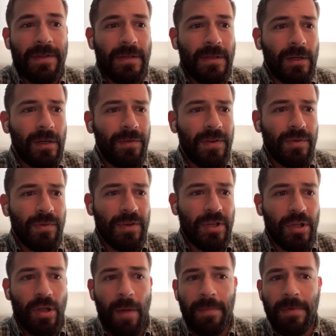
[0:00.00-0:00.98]
The service
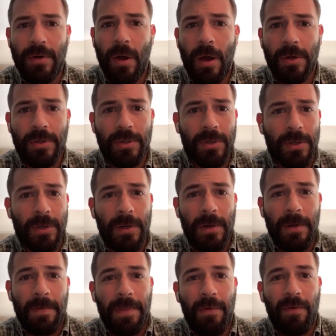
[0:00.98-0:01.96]
was top notch.
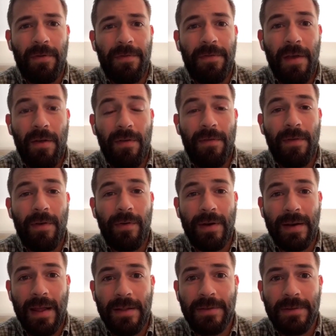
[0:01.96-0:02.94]
They were very, very
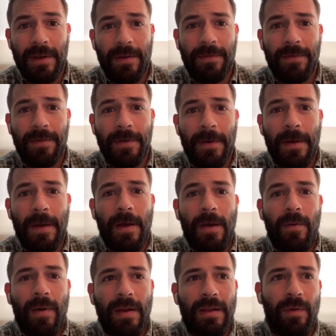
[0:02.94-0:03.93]
attentive.
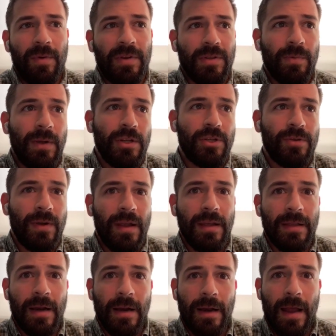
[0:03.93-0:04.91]
When there was one
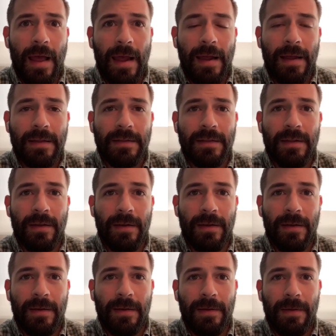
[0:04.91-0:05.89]
drink that I liked,
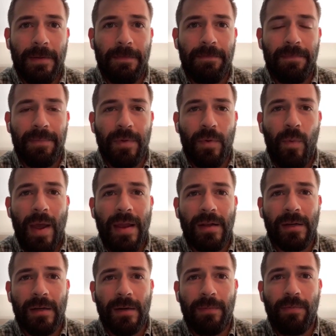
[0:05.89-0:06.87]
the
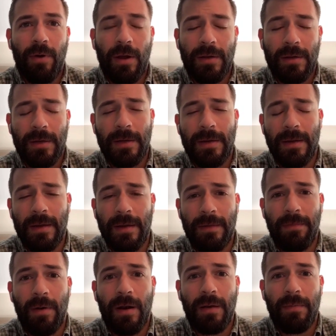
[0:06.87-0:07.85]
waiter brought the
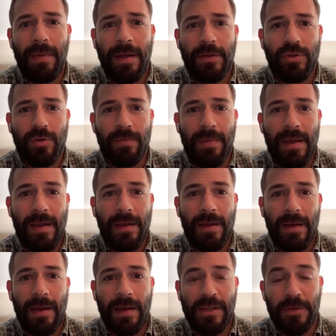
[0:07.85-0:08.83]
barman to make
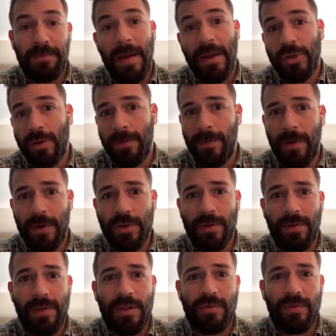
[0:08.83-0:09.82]
a special version
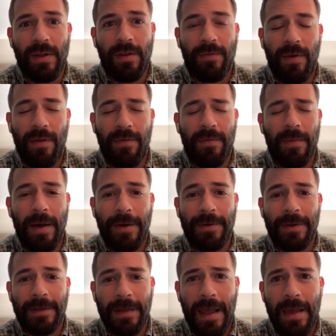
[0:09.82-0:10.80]
of the drink for everybody on
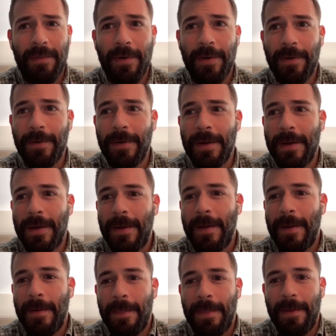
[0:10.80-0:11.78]
the table.
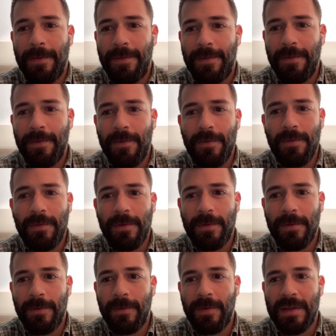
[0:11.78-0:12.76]
The food
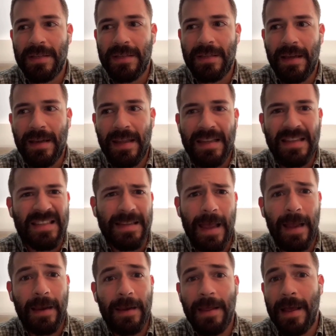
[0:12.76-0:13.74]
was done
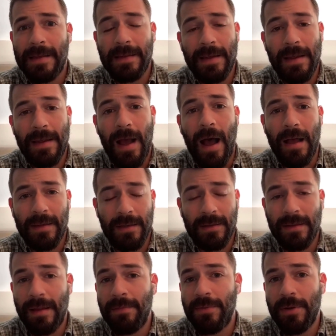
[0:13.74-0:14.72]
exactly as I
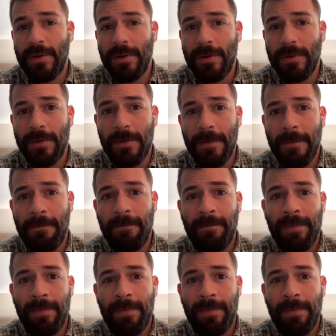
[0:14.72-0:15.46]
asked them to do.